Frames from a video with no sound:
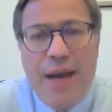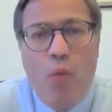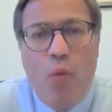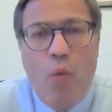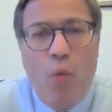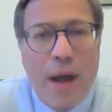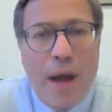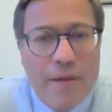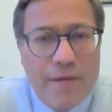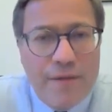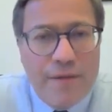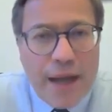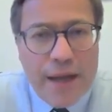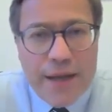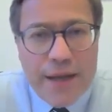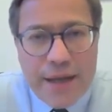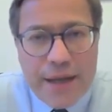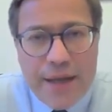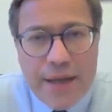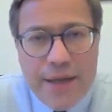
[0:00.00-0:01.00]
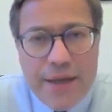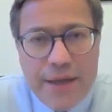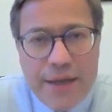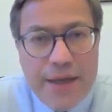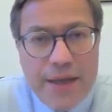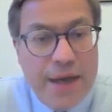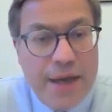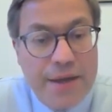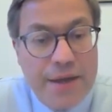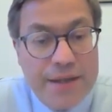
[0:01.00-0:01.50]
and well
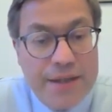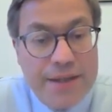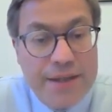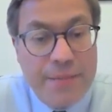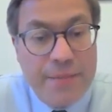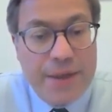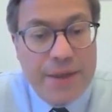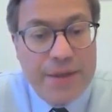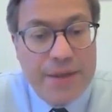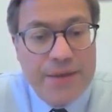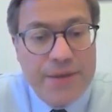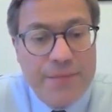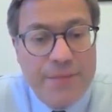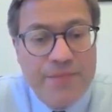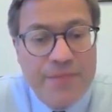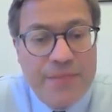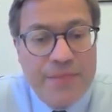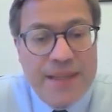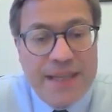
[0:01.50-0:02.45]
validated in other disciplines.